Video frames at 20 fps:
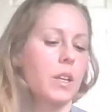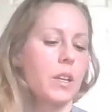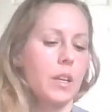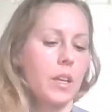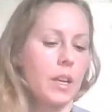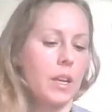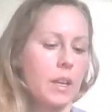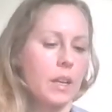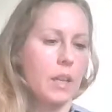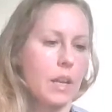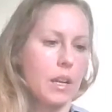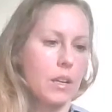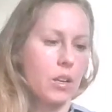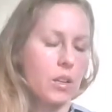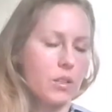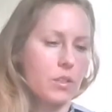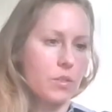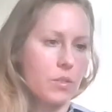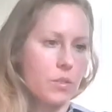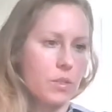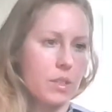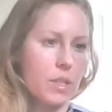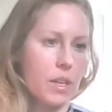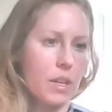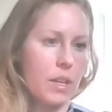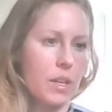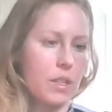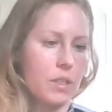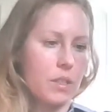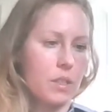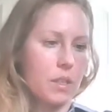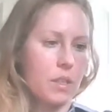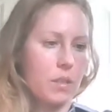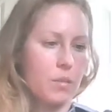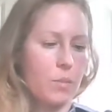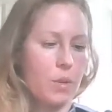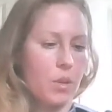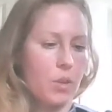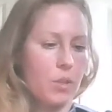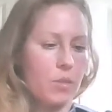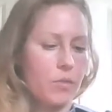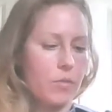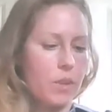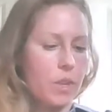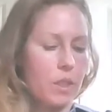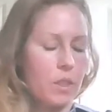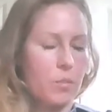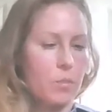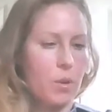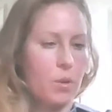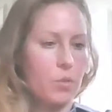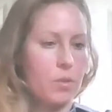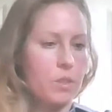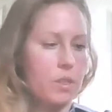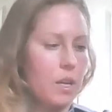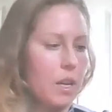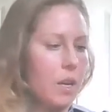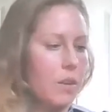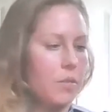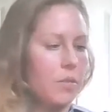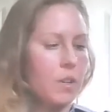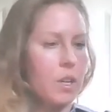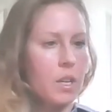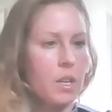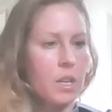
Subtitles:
And I'd also say it's going to be able to fit the most stuff.